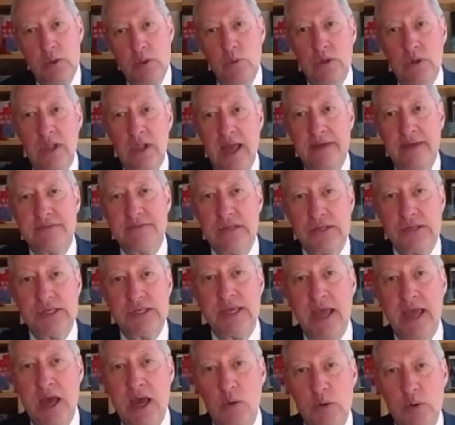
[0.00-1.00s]
we'll have to
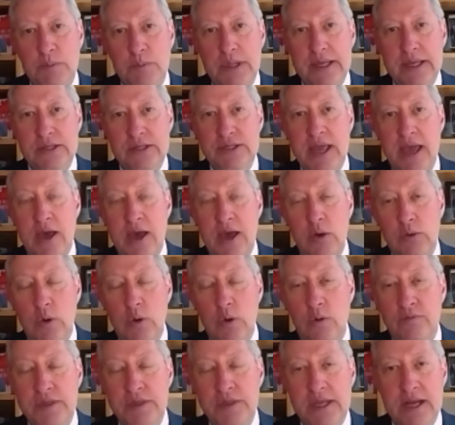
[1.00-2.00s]
see how it plays out
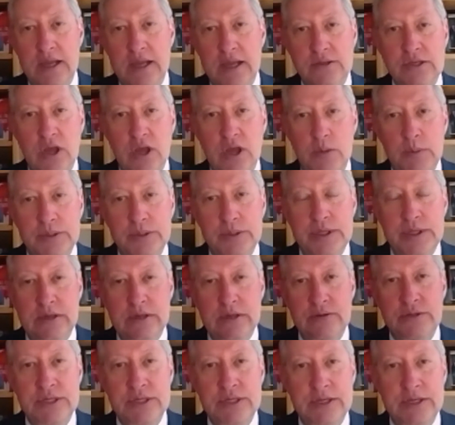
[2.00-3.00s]
over the next couple of
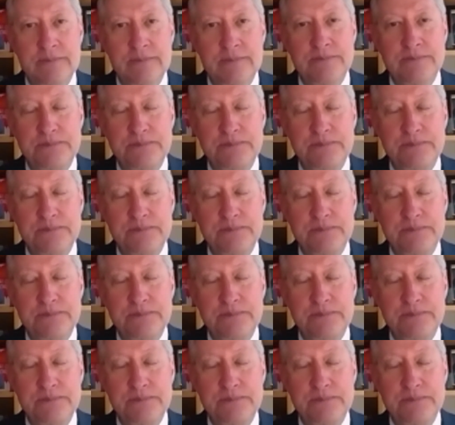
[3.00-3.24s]
years here.